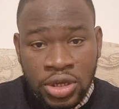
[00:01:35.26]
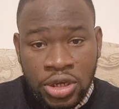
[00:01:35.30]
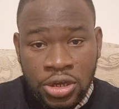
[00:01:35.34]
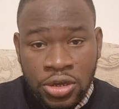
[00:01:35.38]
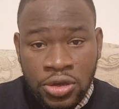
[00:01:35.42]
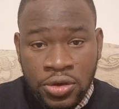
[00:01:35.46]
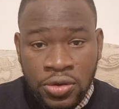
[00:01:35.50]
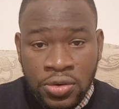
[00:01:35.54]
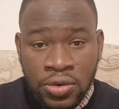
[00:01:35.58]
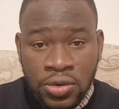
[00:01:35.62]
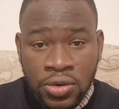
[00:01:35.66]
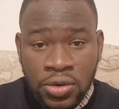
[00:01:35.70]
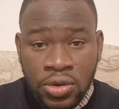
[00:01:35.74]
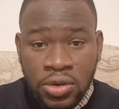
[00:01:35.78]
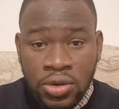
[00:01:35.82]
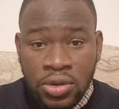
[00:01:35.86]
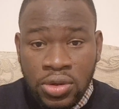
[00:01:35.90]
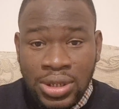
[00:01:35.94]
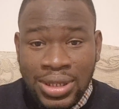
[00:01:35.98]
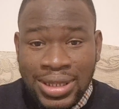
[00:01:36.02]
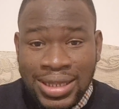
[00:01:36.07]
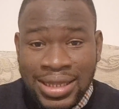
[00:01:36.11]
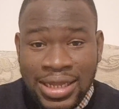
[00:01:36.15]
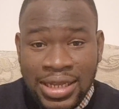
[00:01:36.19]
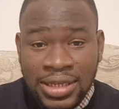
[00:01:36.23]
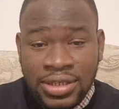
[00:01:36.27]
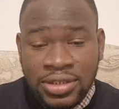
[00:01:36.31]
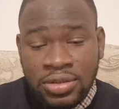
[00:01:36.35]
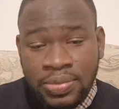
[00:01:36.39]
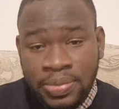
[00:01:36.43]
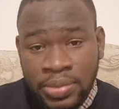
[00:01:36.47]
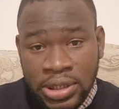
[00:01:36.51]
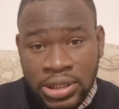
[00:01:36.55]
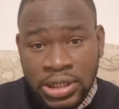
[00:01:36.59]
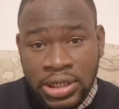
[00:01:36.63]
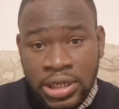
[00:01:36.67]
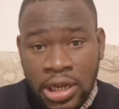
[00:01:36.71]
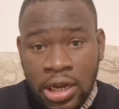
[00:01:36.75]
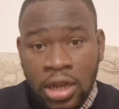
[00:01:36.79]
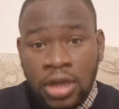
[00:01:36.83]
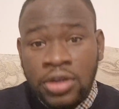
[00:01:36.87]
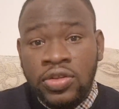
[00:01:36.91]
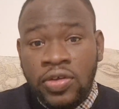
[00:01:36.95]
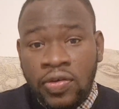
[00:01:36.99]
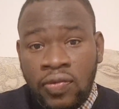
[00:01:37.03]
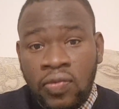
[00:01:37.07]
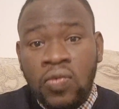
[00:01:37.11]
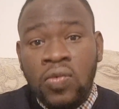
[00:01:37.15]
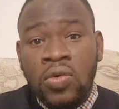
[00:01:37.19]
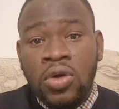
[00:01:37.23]
You need to put in a lot
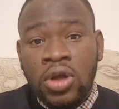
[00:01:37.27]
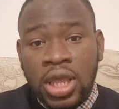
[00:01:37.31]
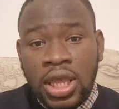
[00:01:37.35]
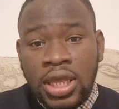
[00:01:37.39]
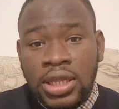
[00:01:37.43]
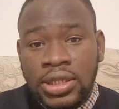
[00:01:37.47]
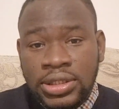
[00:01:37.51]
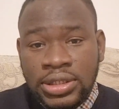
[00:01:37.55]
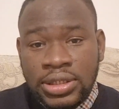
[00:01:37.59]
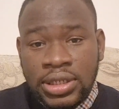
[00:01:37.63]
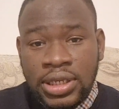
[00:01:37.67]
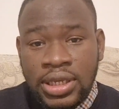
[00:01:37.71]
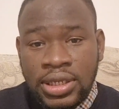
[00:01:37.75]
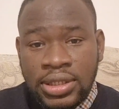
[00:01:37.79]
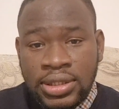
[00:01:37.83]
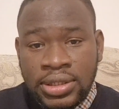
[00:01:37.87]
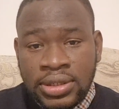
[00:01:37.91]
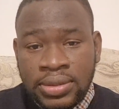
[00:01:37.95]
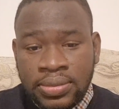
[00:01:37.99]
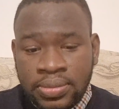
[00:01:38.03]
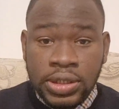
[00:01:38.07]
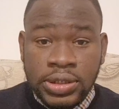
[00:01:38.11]
of work into it.